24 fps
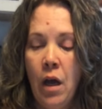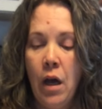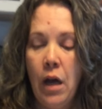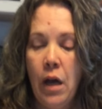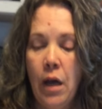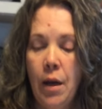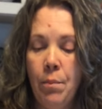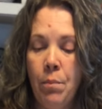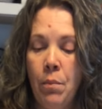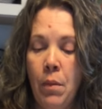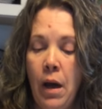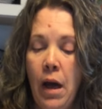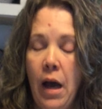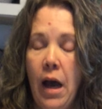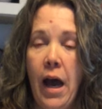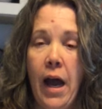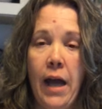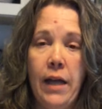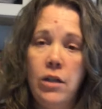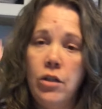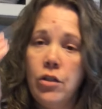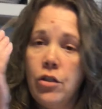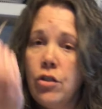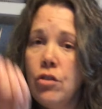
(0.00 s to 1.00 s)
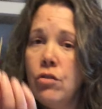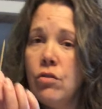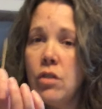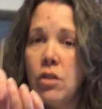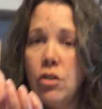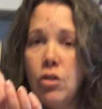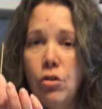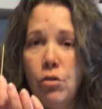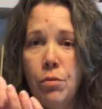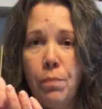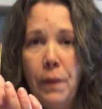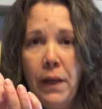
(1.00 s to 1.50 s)
I just use a
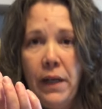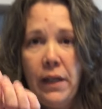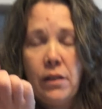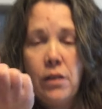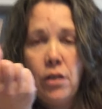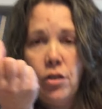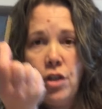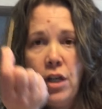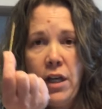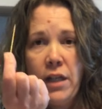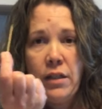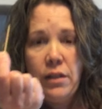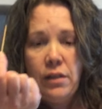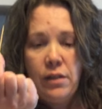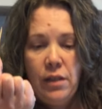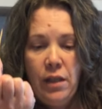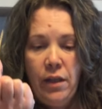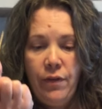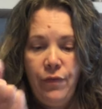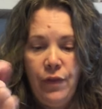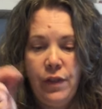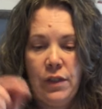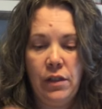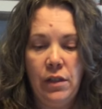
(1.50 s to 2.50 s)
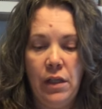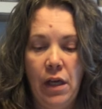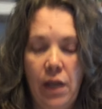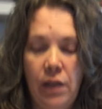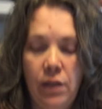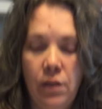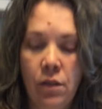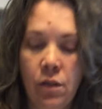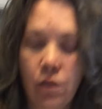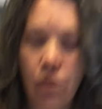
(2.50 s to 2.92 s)
toothpick to check to see if it's done.